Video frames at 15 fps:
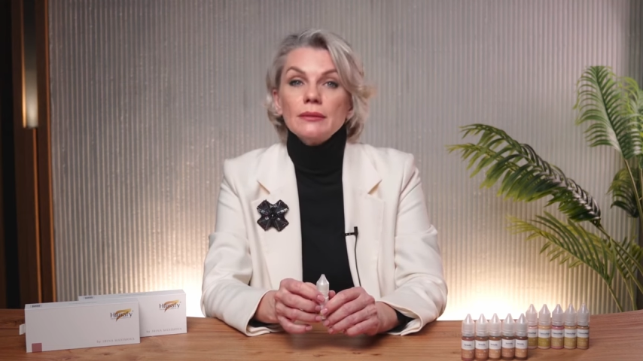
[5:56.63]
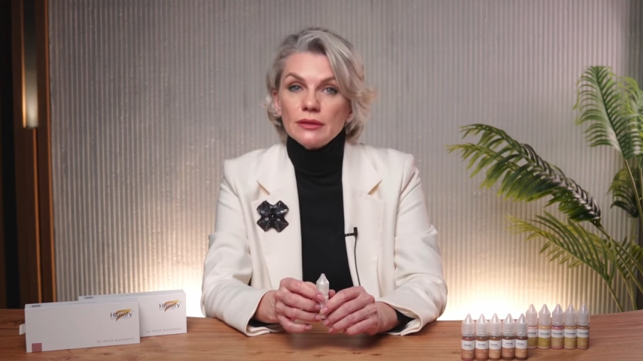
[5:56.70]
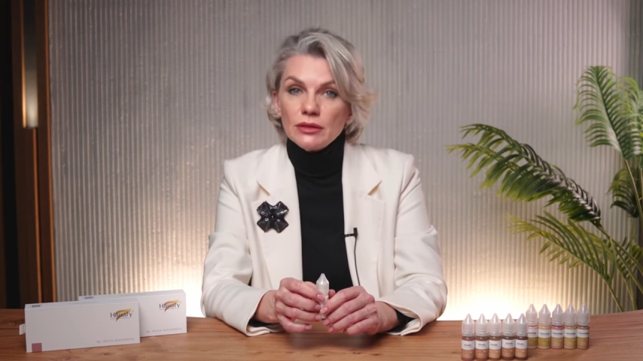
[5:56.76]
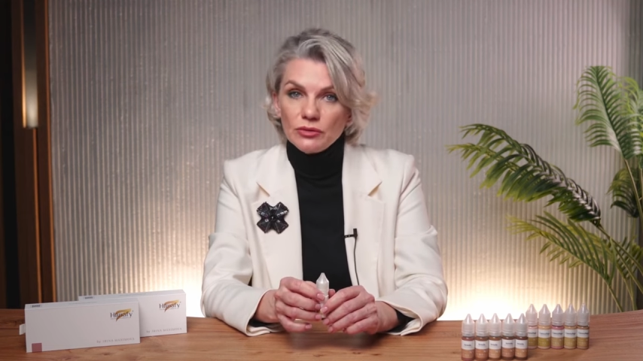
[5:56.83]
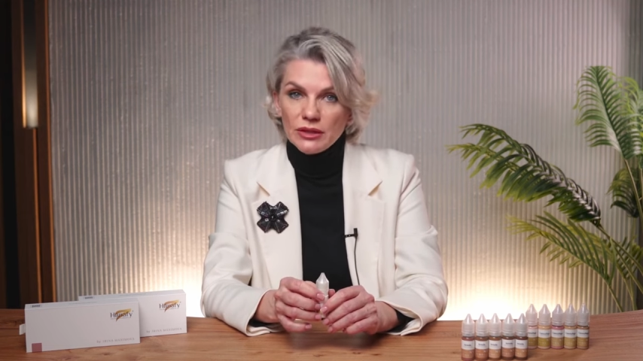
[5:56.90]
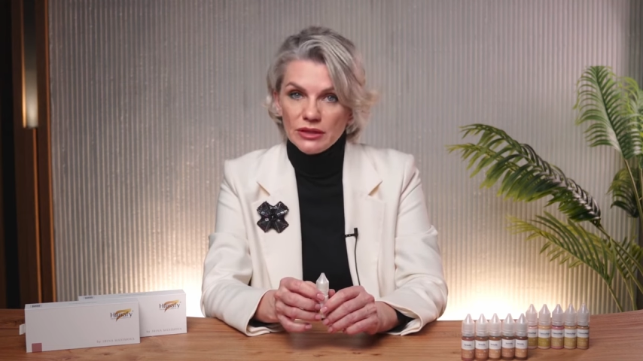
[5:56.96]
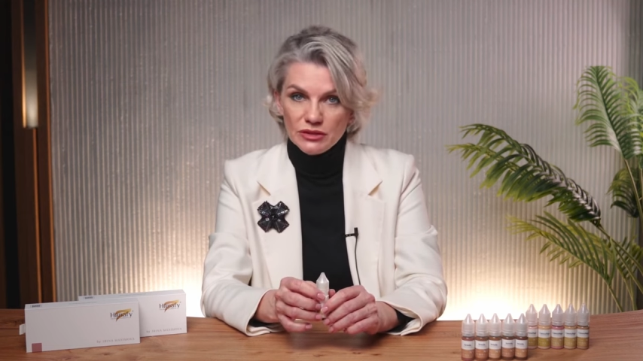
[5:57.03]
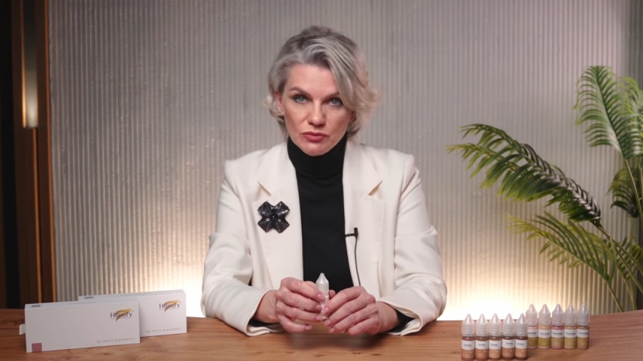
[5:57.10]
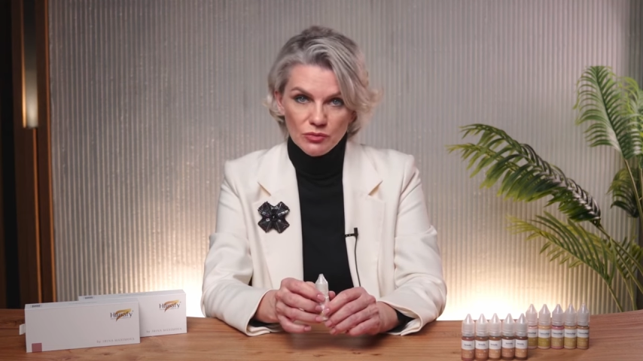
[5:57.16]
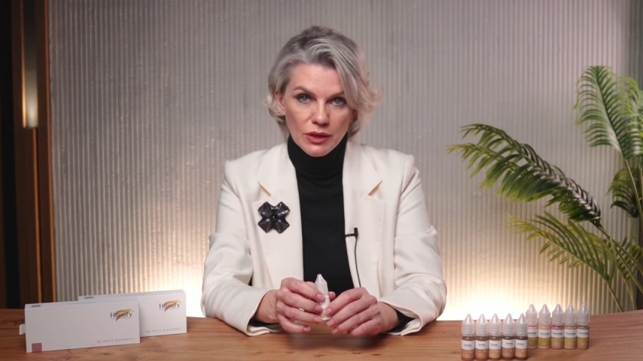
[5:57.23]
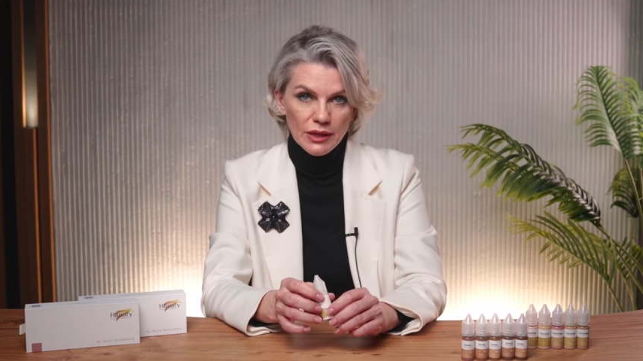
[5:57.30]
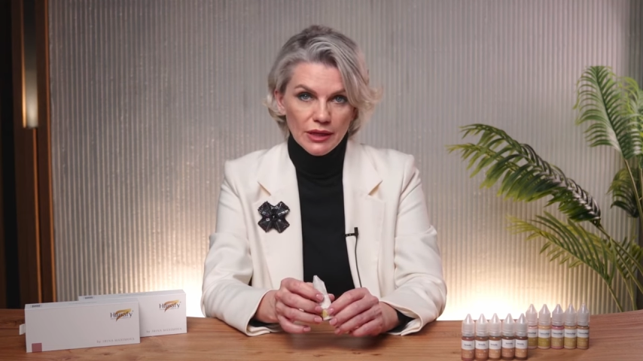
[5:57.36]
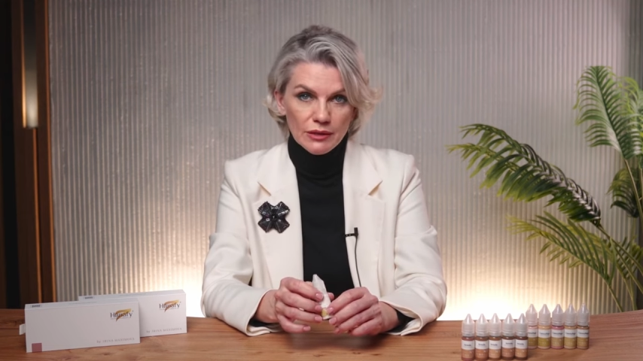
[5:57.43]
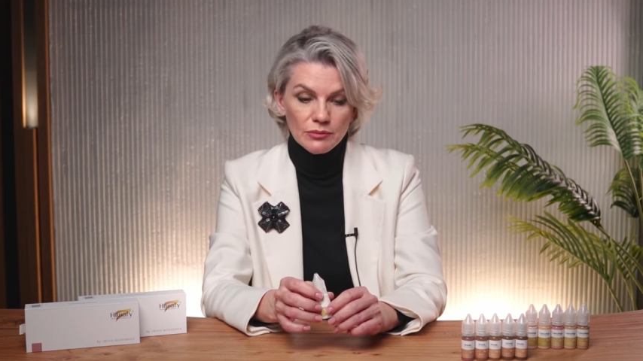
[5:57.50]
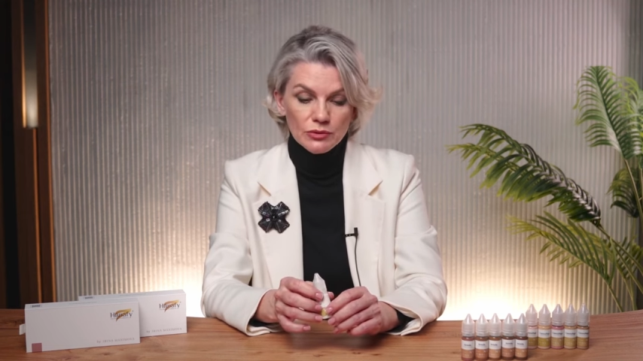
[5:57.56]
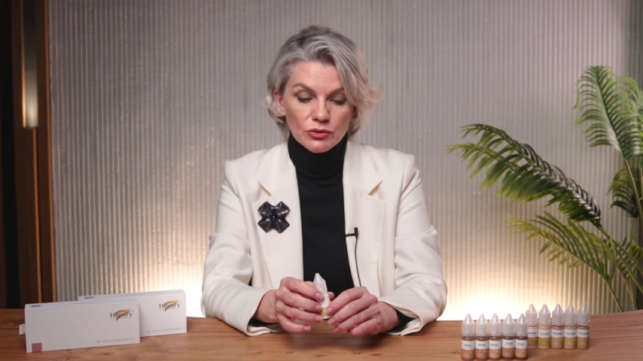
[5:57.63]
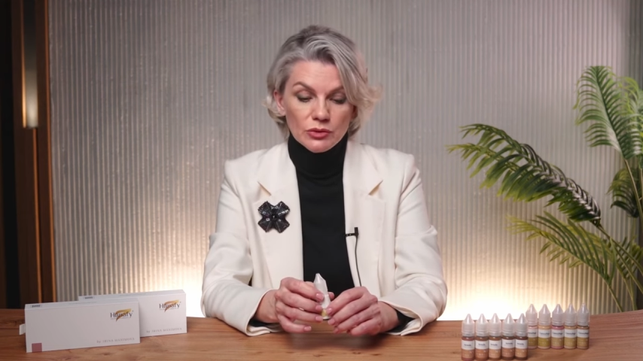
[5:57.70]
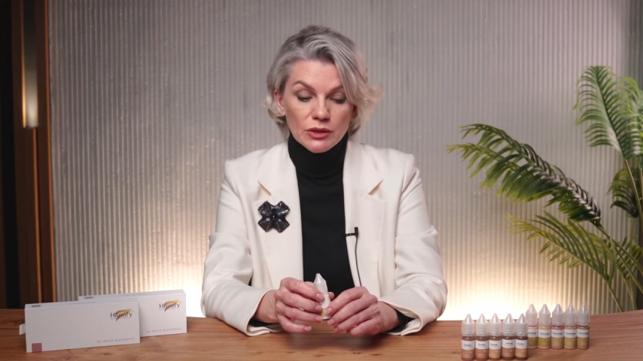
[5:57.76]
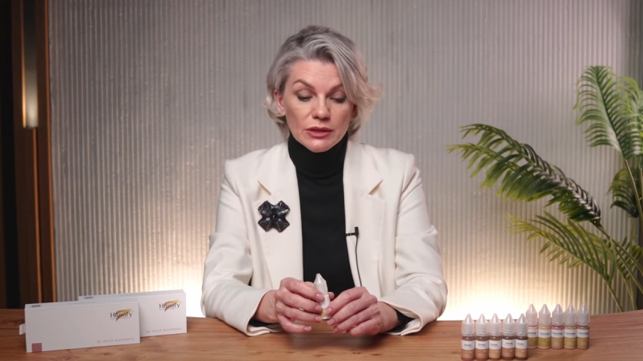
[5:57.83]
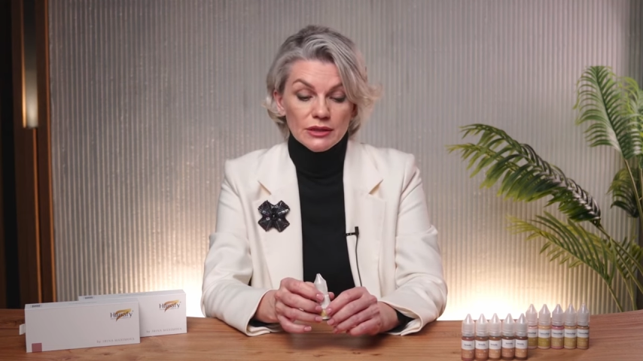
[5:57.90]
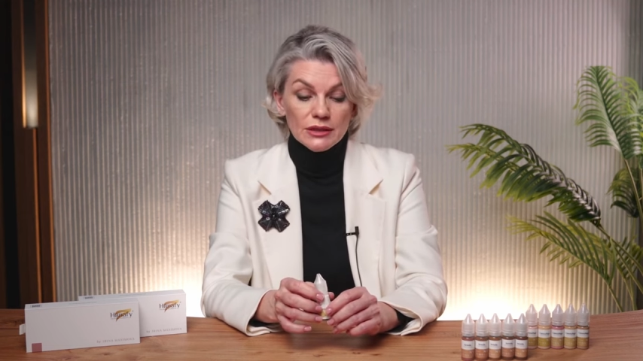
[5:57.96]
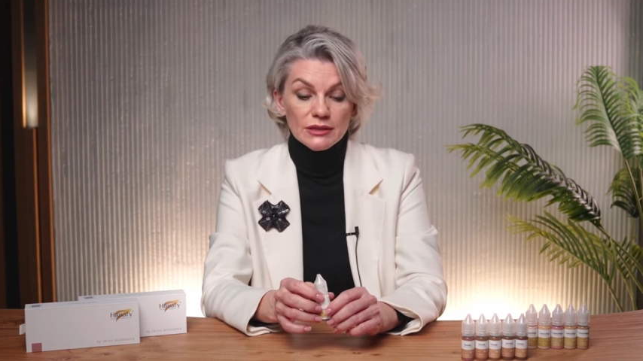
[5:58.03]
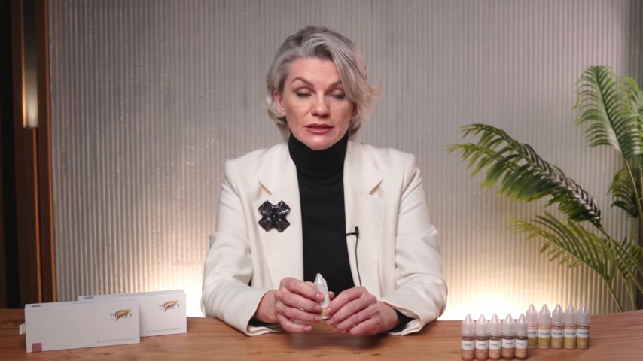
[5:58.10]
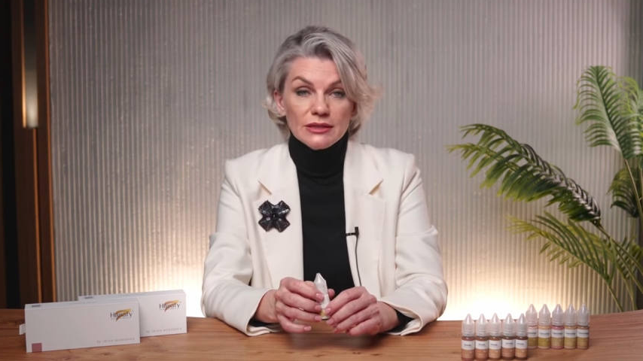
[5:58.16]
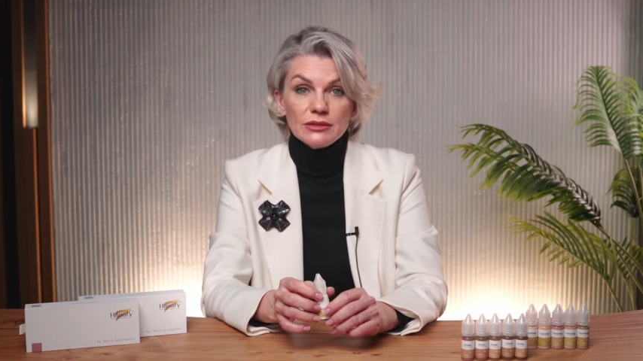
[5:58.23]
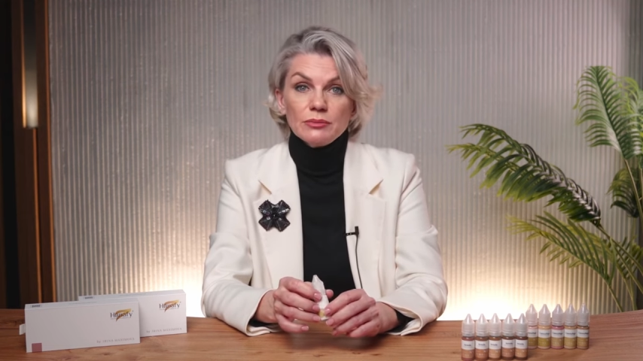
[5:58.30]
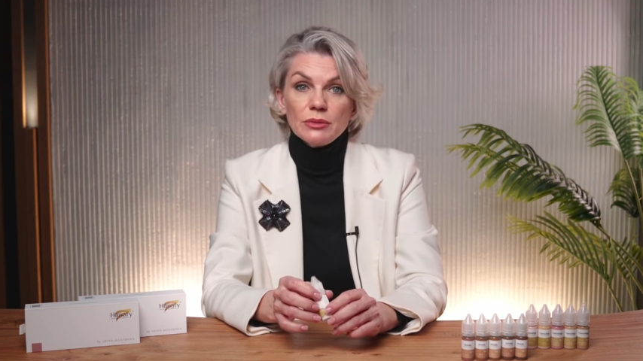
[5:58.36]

The reason why I am doing this is